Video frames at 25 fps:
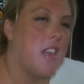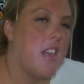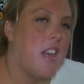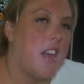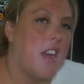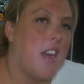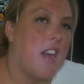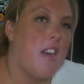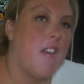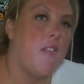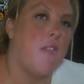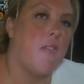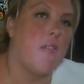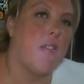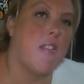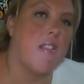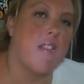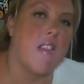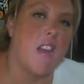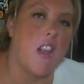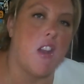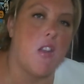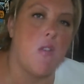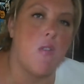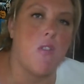I have a
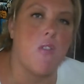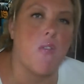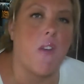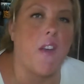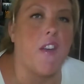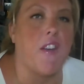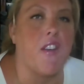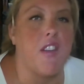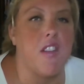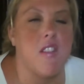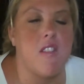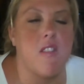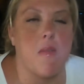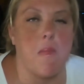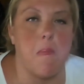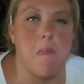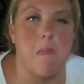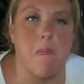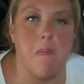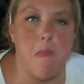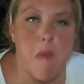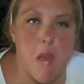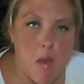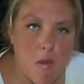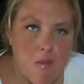son who's very into
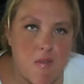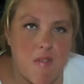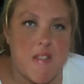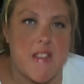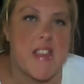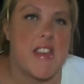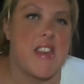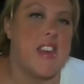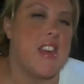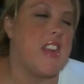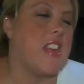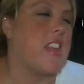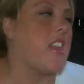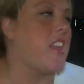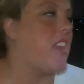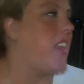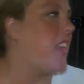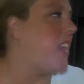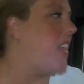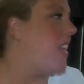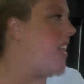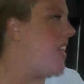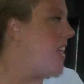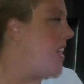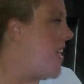music.
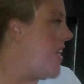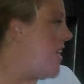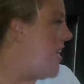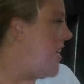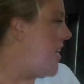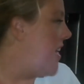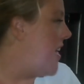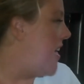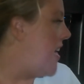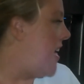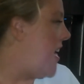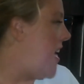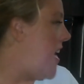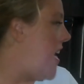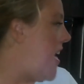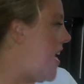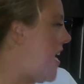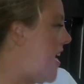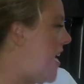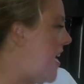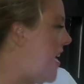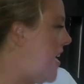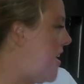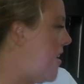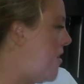
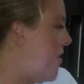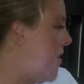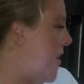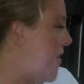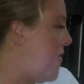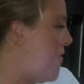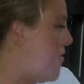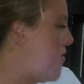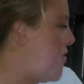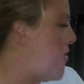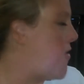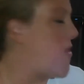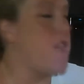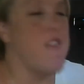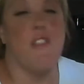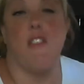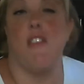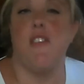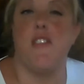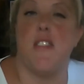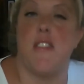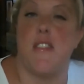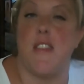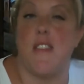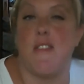Uh, I have a two-year-old
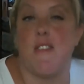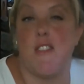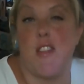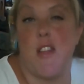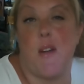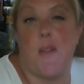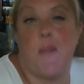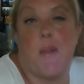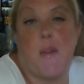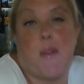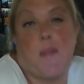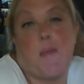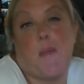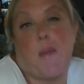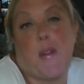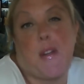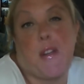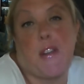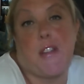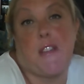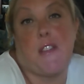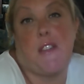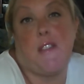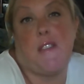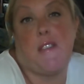that doesn't know what we're
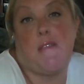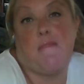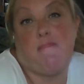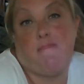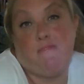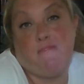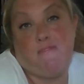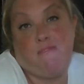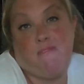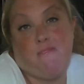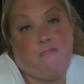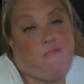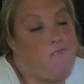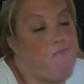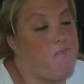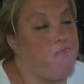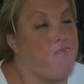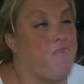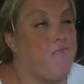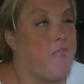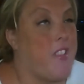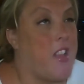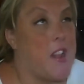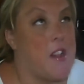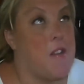gonna,
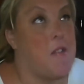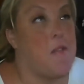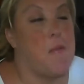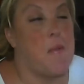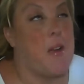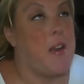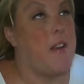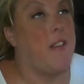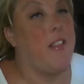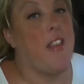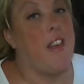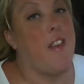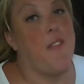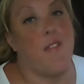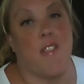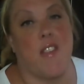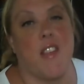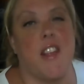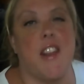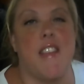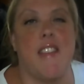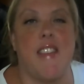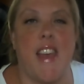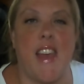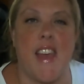you know, where life is
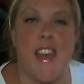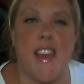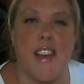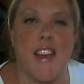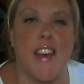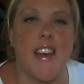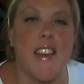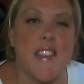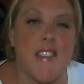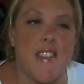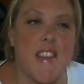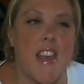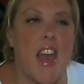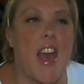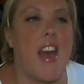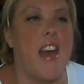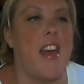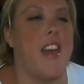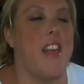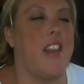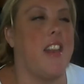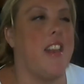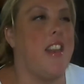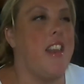gonna take us yet.